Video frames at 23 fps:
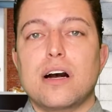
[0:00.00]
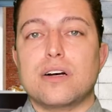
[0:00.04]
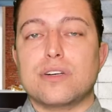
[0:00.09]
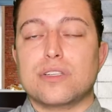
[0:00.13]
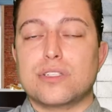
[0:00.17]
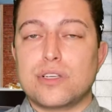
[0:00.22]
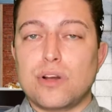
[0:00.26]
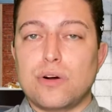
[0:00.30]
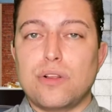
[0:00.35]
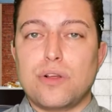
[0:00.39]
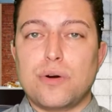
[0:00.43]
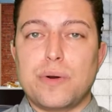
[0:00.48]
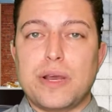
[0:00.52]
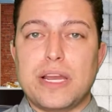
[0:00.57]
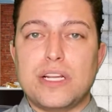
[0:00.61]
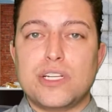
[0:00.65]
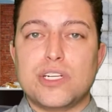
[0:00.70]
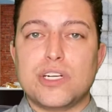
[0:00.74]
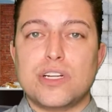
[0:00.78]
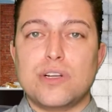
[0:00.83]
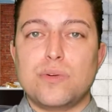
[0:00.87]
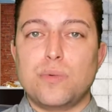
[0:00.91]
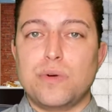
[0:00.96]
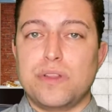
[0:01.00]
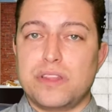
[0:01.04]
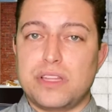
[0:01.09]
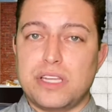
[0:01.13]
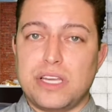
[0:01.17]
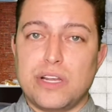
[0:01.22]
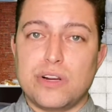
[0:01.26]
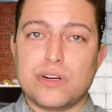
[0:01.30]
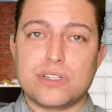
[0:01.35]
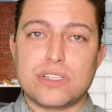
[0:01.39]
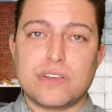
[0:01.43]
solo agent with
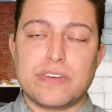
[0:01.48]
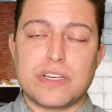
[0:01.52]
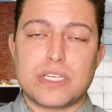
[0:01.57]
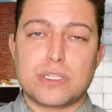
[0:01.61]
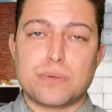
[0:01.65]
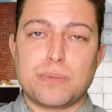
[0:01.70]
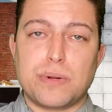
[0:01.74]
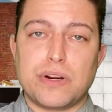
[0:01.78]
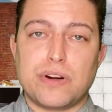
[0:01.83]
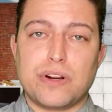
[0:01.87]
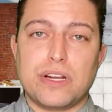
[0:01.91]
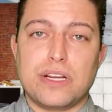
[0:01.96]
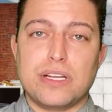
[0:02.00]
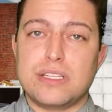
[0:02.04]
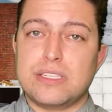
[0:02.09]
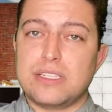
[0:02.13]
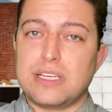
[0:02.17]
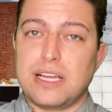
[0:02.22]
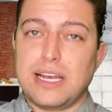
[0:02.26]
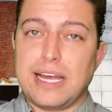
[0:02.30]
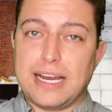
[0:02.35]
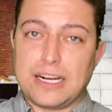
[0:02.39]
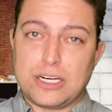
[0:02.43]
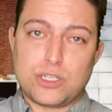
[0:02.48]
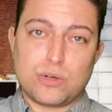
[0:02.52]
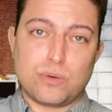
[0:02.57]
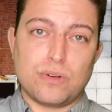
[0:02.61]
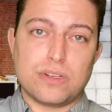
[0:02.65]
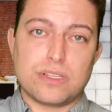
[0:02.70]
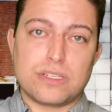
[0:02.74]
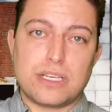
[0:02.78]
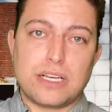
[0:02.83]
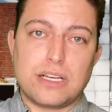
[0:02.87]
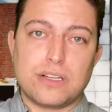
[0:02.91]
years of experience and actual
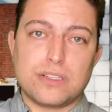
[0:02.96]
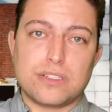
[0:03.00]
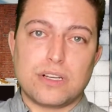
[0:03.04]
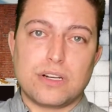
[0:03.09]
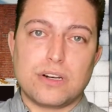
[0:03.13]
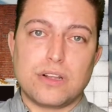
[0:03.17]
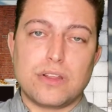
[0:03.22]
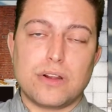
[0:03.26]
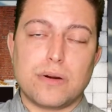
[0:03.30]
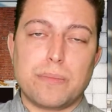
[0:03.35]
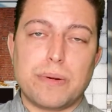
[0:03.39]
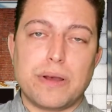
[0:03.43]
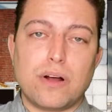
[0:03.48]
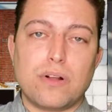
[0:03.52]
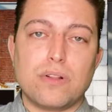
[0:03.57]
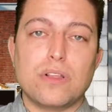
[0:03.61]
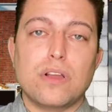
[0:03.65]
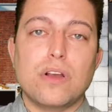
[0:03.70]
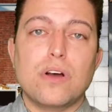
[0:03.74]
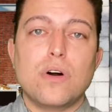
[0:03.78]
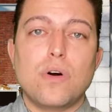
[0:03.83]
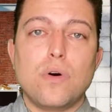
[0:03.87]
sales under their belt,